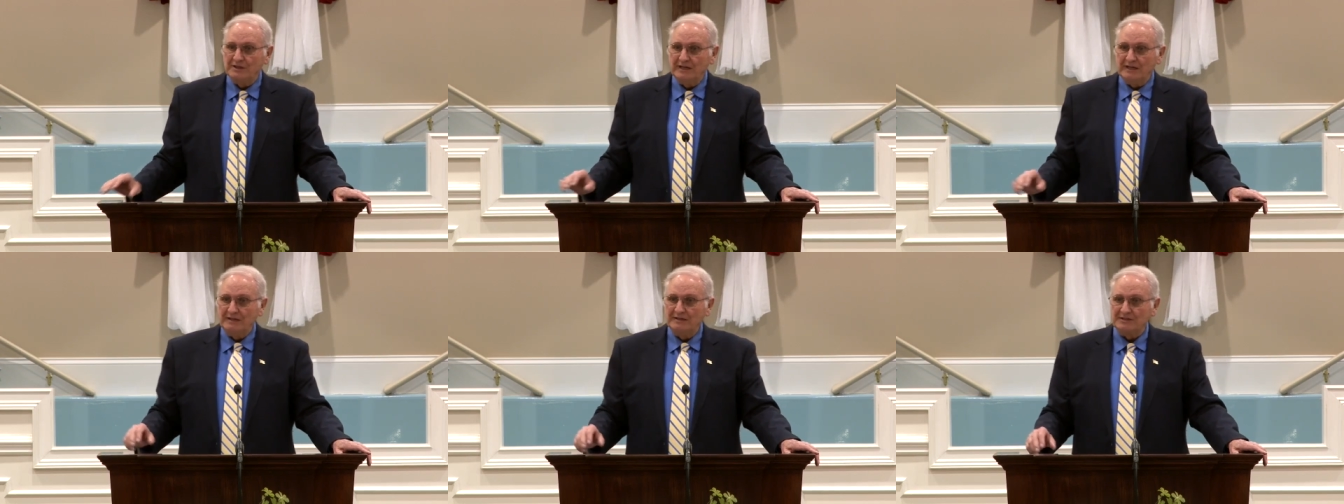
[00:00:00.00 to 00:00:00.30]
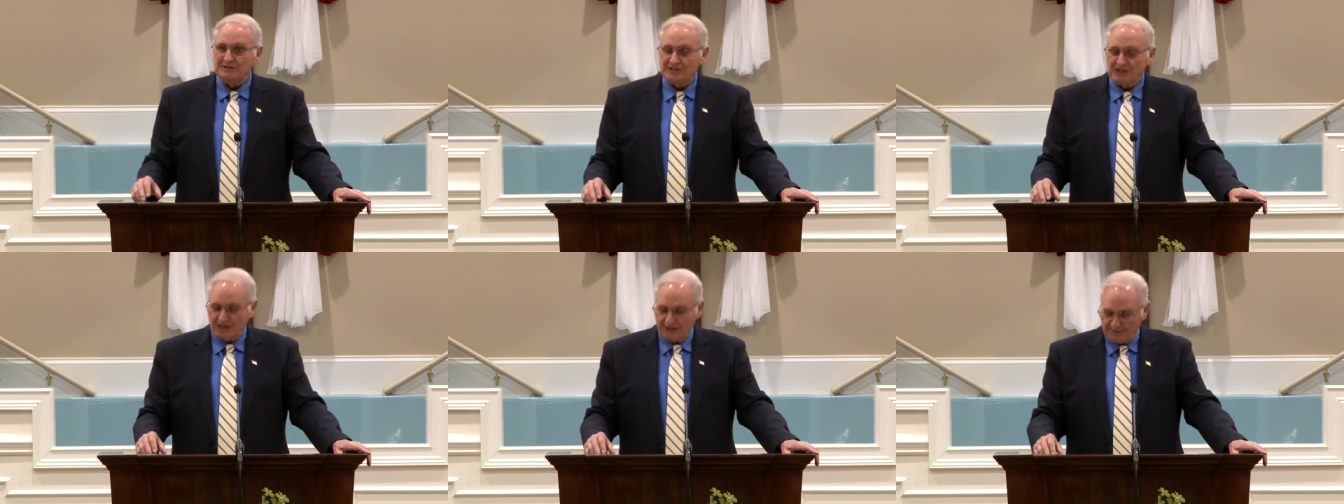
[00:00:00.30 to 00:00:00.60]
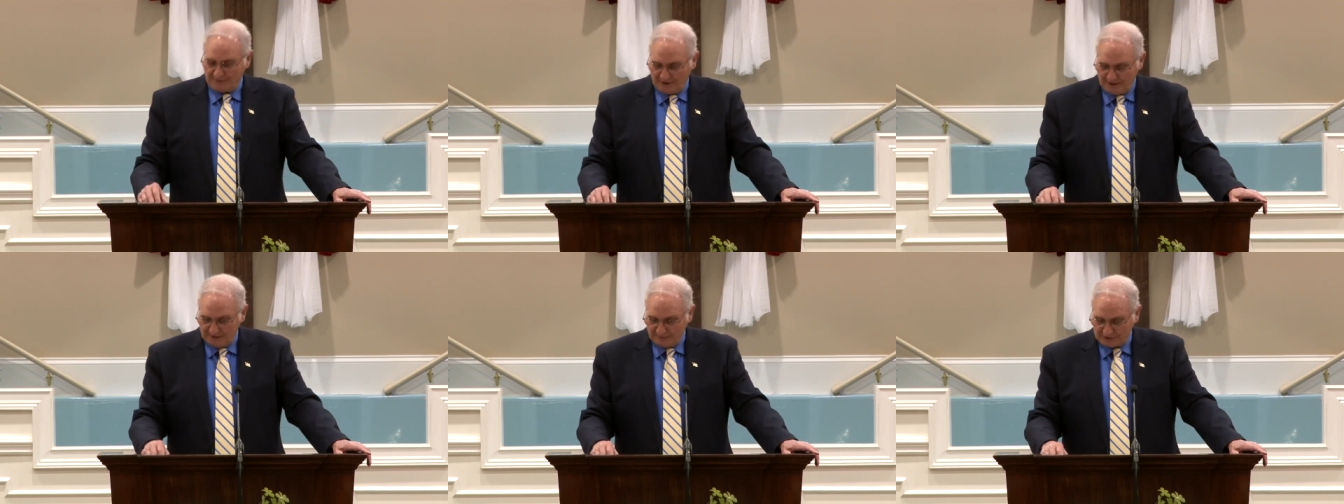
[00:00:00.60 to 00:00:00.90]
and he that sat
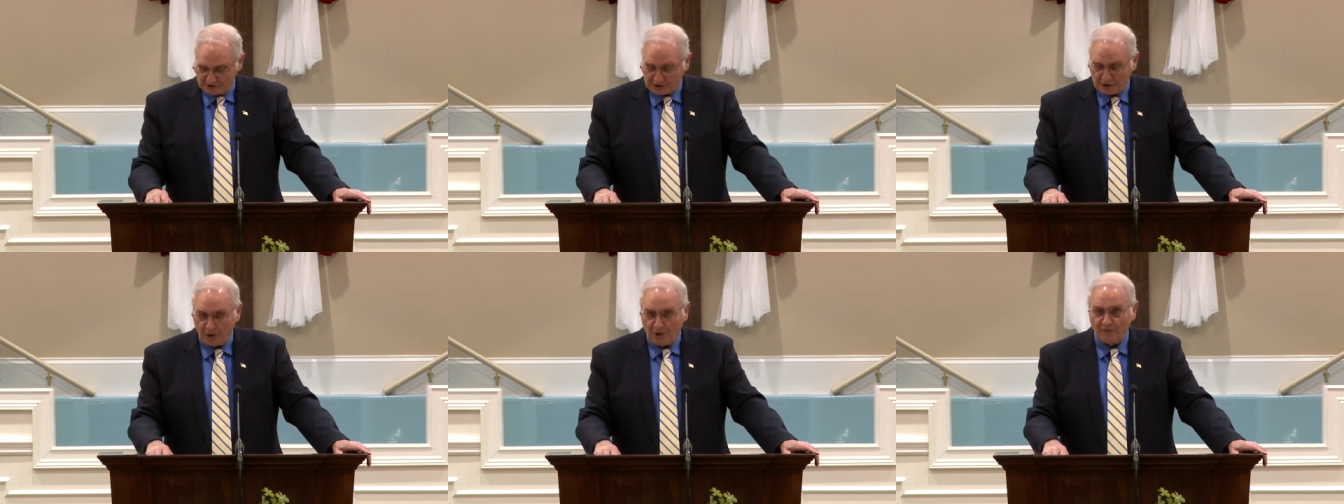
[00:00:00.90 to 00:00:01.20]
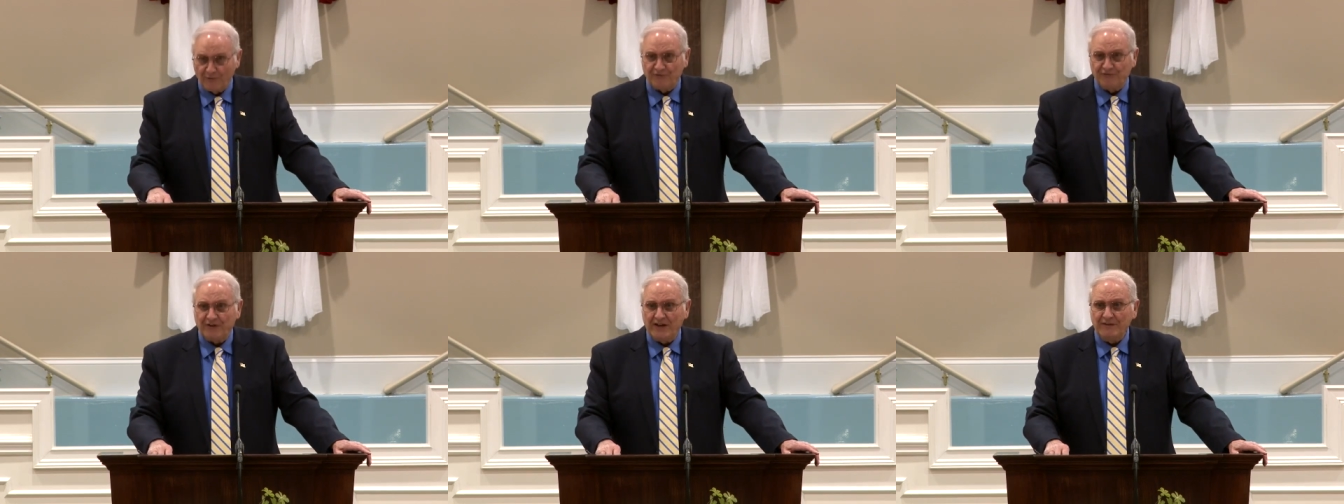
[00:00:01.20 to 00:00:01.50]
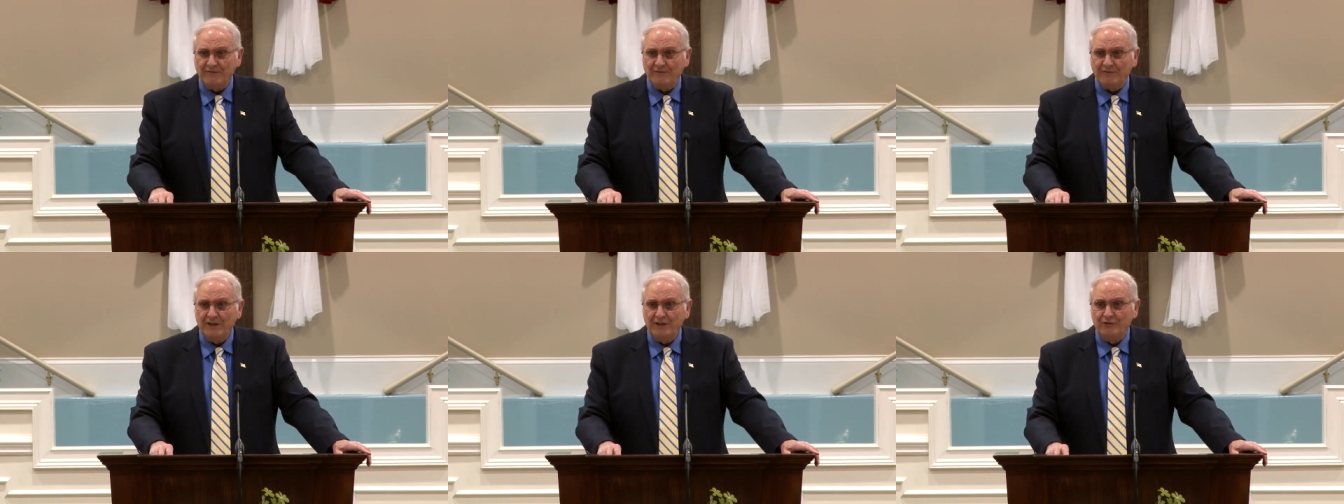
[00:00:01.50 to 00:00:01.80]
upon him was called
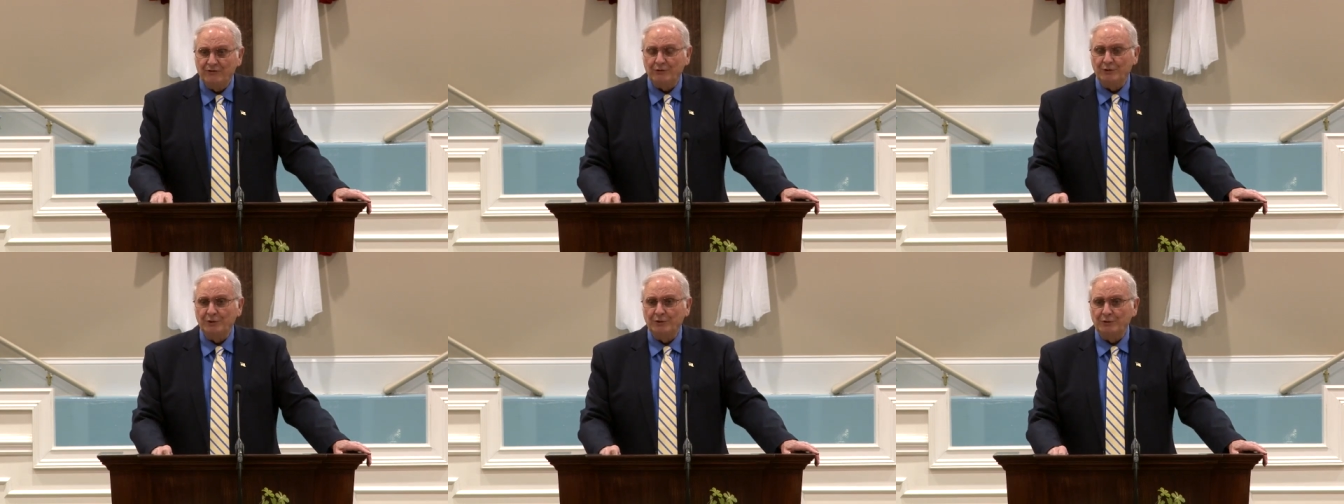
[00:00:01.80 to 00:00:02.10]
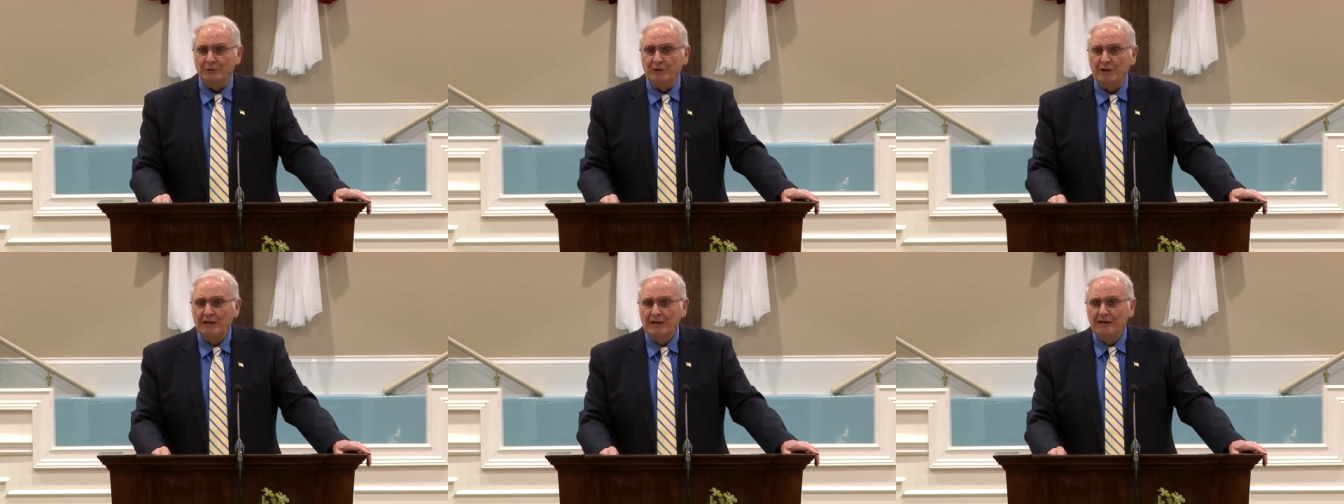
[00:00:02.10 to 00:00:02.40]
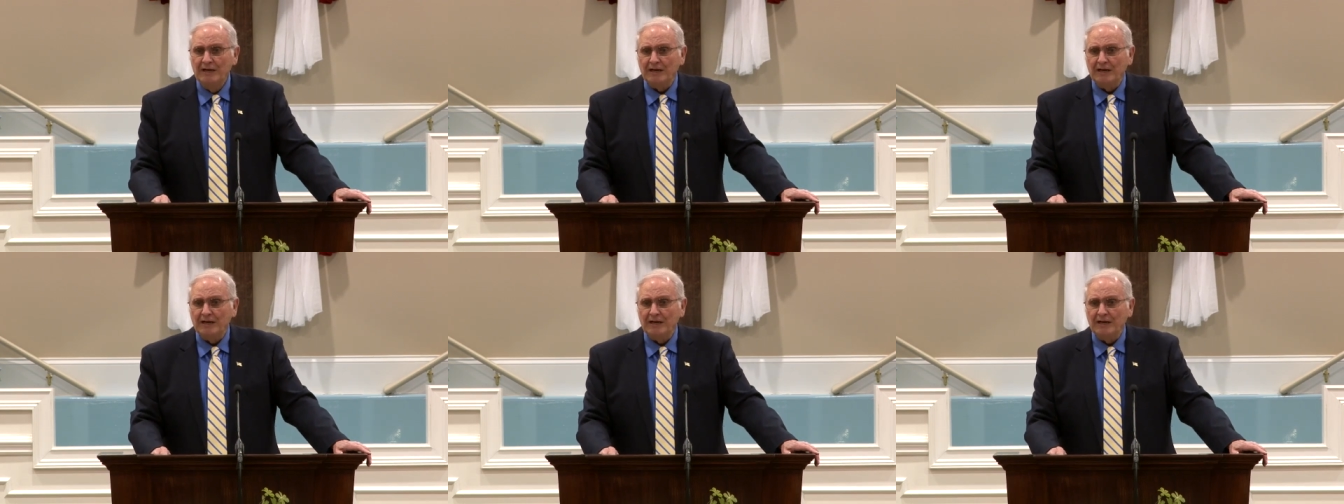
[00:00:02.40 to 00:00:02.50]
faithful and true,